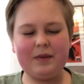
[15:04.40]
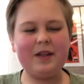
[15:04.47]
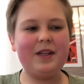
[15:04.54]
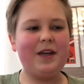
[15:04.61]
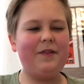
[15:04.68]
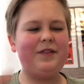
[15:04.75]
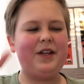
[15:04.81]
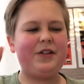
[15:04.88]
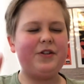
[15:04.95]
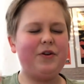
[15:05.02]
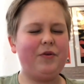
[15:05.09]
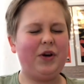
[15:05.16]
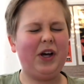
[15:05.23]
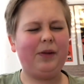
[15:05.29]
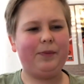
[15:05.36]
give it a new
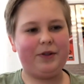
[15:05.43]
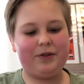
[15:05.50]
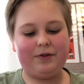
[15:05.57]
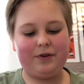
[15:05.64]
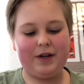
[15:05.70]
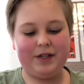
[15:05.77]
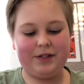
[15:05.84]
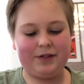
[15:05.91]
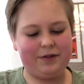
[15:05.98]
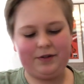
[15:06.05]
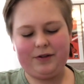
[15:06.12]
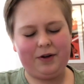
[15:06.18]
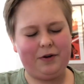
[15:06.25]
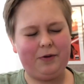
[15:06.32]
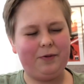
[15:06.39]
helmet today,
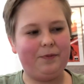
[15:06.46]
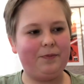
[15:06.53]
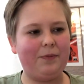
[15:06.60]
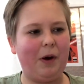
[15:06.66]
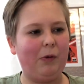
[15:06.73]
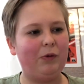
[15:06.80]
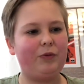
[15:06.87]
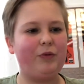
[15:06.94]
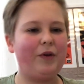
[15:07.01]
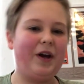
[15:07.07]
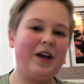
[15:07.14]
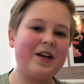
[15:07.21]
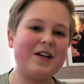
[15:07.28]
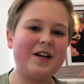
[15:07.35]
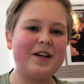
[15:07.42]
so I will
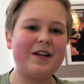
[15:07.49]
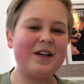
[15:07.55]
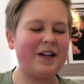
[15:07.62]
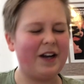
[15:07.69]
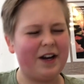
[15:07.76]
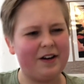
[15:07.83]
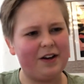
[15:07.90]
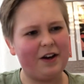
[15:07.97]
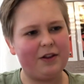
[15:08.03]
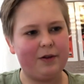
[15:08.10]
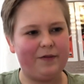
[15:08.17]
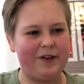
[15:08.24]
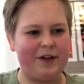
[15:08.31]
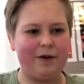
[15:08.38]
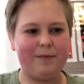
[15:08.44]
try in another
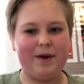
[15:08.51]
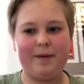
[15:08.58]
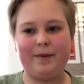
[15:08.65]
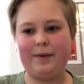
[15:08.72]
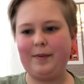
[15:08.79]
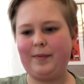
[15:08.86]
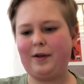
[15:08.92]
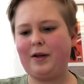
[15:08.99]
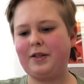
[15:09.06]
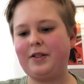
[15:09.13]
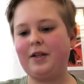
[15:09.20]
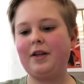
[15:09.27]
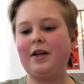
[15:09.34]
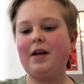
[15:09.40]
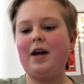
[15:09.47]
video maybe, because
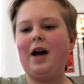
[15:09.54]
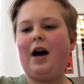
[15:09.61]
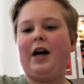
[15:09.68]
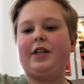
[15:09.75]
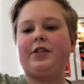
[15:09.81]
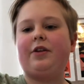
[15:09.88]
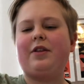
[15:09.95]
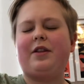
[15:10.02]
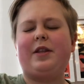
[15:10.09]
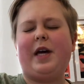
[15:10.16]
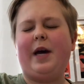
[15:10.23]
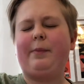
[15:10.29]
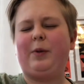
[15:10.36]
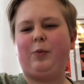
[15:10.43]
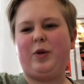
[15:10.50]
I saw that the
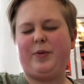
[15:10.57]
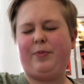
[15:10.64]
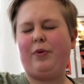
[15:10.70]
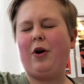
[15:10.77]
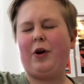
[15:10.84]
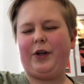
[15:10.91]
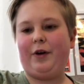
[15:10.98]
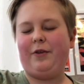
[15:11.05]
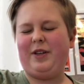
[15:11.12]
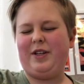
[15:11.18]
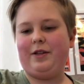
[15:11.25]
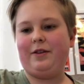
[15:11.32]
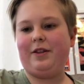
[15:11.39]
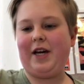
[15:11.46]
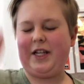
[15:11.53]
helmet was broken on
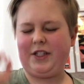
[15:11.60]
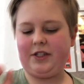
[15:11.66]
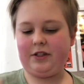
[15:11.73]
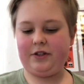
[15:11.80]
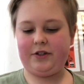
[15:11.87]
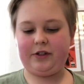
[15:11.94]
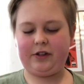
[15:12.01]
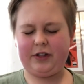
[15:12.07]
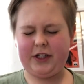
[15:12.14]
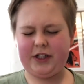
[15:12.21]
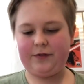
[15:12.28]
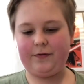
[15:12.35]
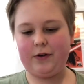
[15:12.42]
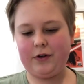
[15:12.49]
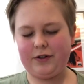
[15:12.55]
that Signature Collection
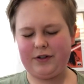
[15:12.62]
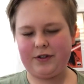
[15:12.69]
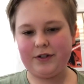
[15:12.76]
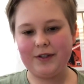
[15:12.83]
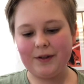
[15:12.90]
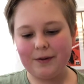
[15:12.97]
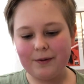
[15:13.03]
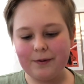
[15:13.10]
version, so